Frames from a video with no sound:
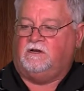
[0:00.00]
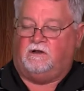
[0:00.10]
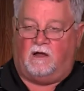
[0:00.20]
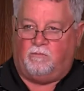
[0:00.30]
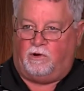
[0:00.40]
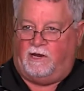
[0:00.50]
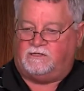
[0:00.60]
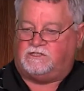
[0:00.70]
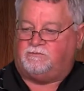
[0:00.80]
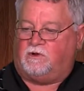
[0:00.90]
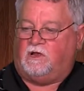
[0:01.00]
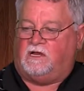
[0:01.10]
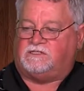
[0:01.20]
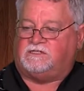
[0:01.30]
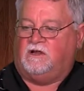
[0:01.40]
not brick, just
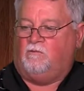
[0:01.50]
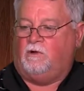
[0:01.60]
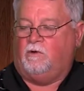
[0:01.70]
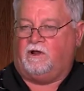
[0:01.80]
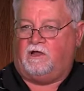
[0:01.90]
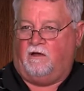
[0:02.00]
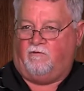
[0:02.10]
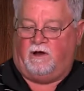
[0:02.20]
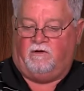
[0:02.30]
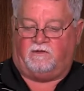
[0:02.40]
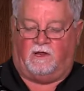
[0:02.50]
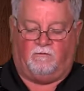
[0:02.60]
because we want to cover everything.